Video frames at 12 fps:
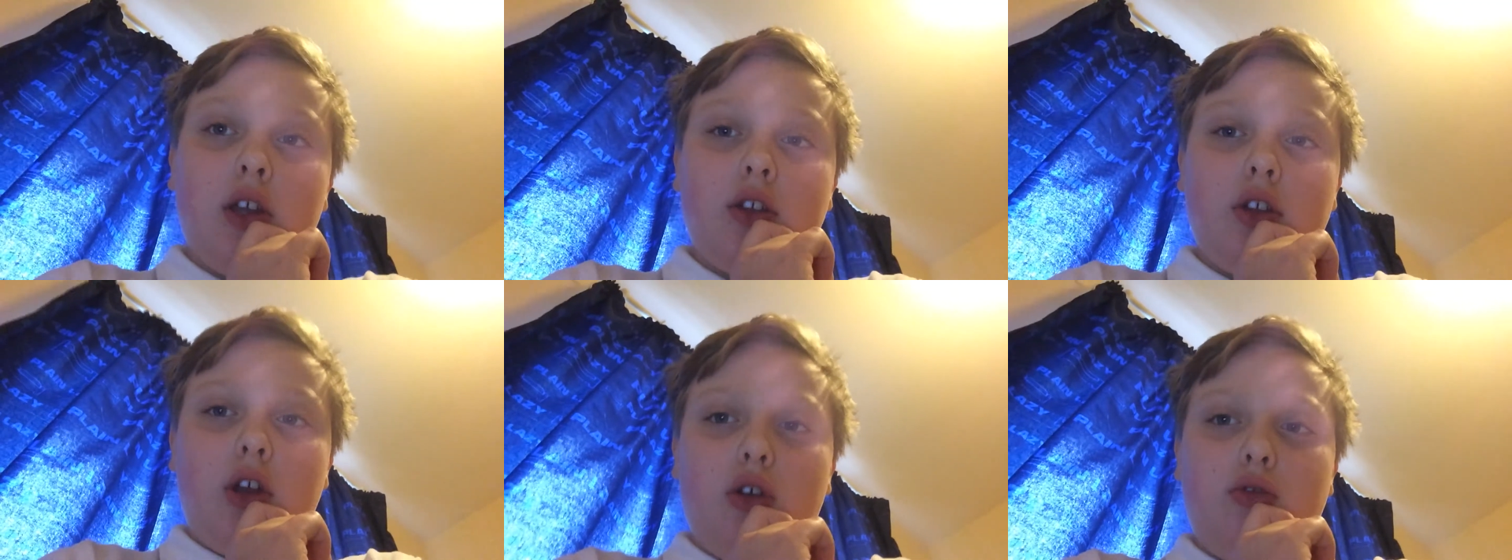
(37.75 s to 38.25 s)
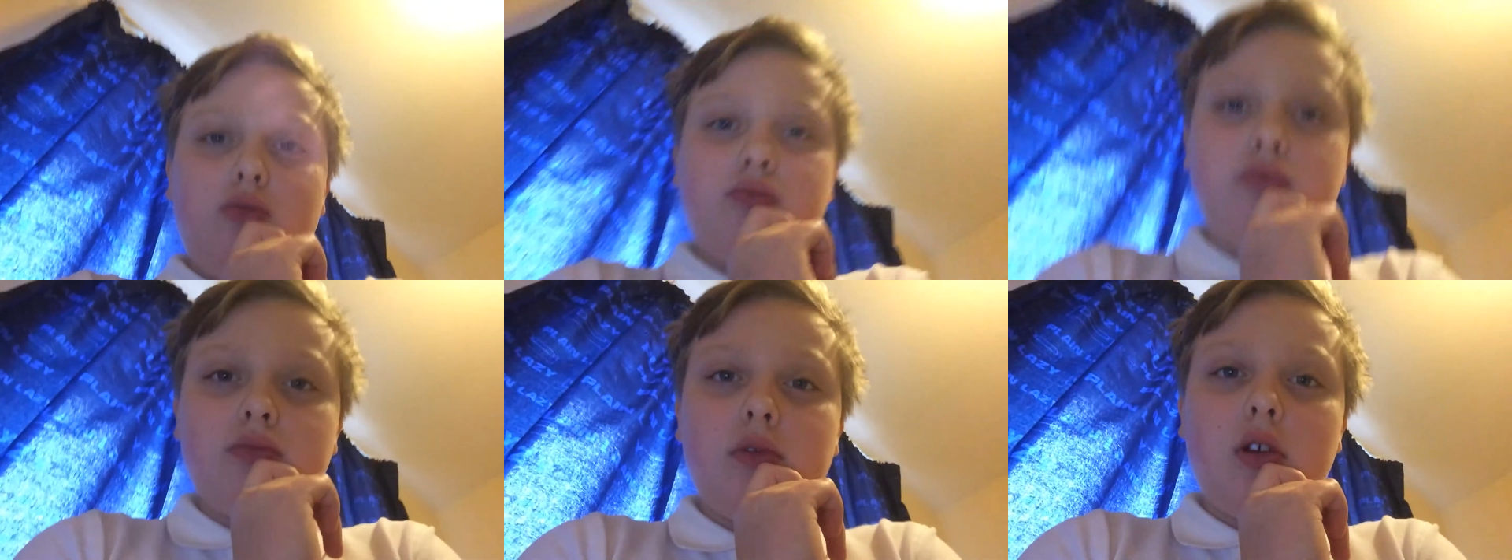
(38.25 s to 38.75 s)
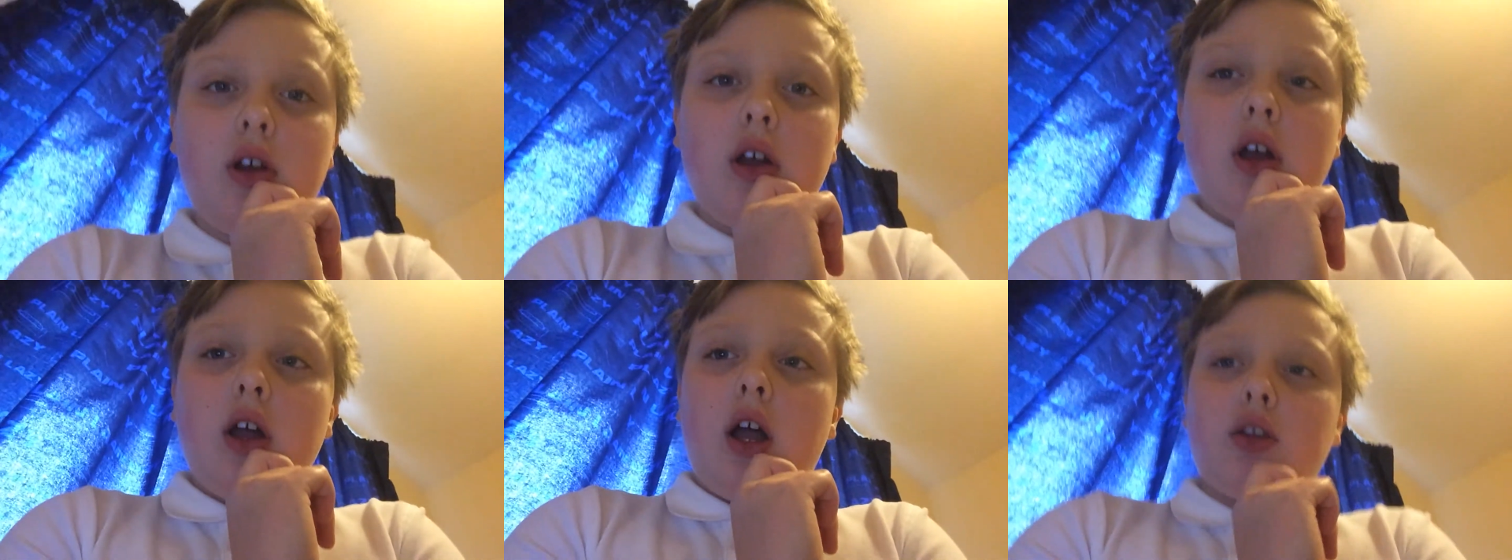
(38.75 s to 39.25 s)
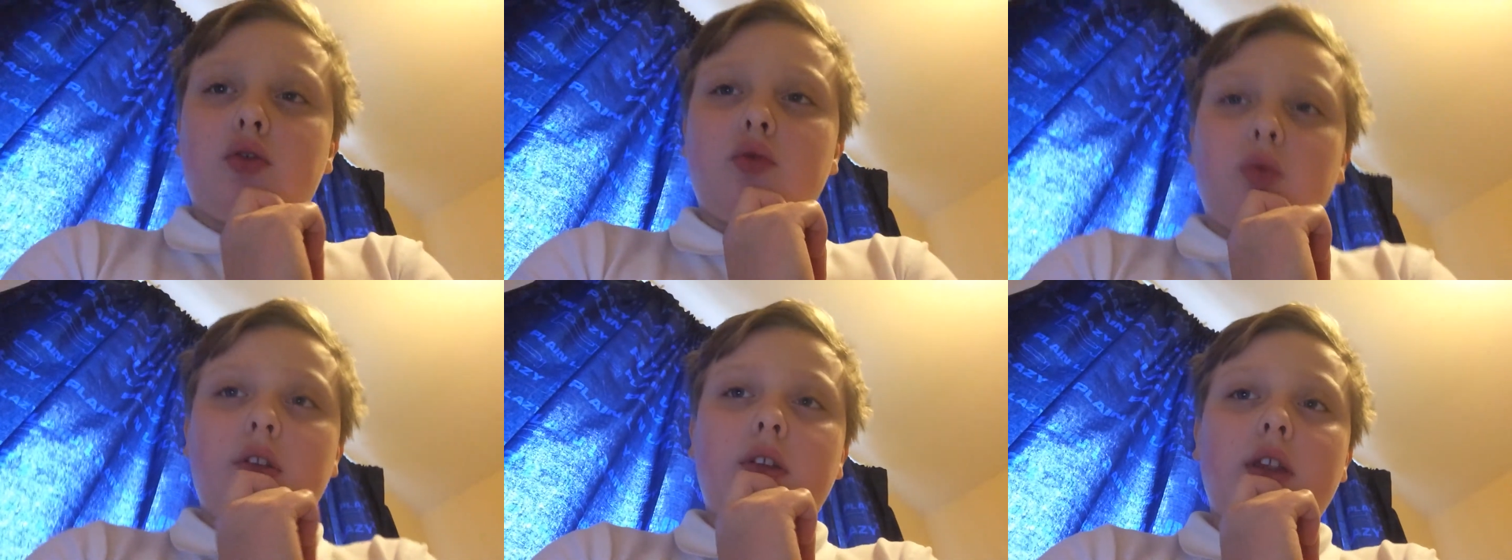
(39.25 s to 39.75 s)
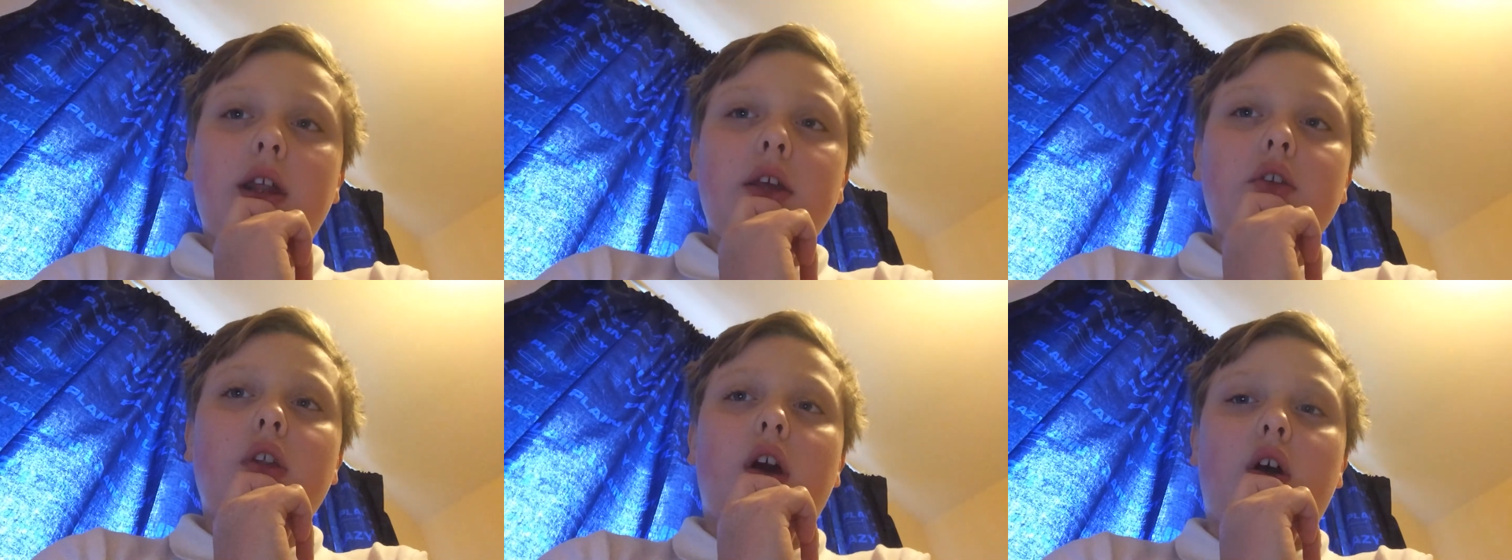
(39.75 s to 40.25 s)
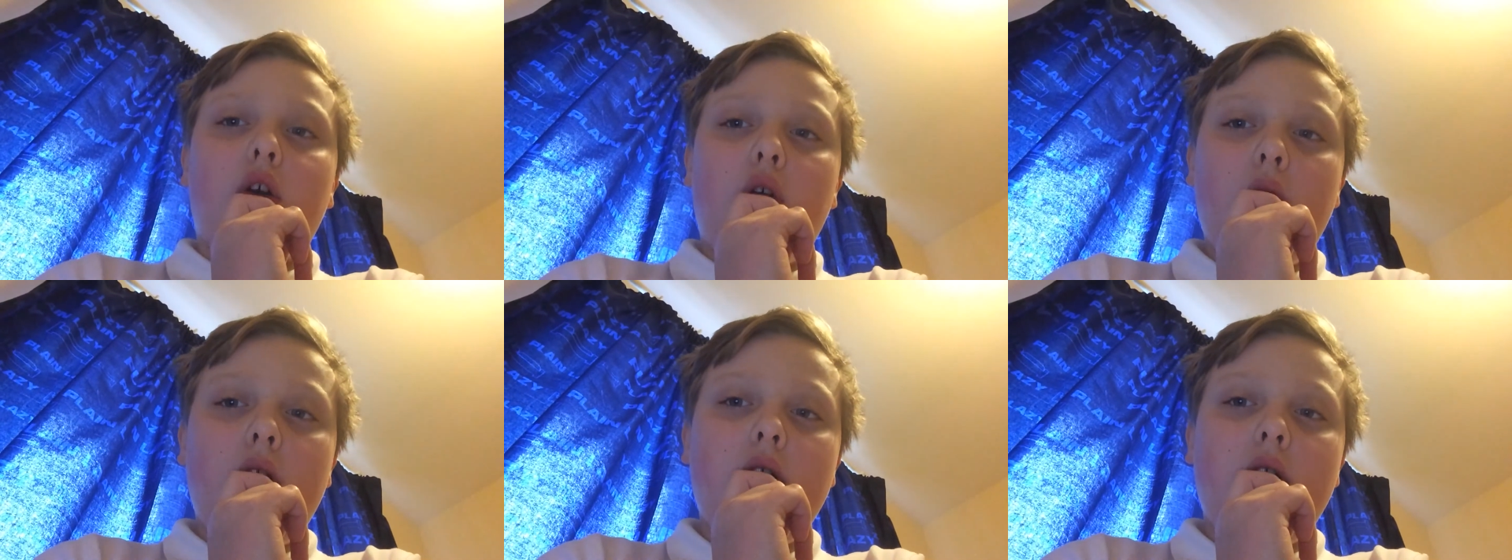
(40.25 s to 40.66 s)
So, I just wanted to let you know,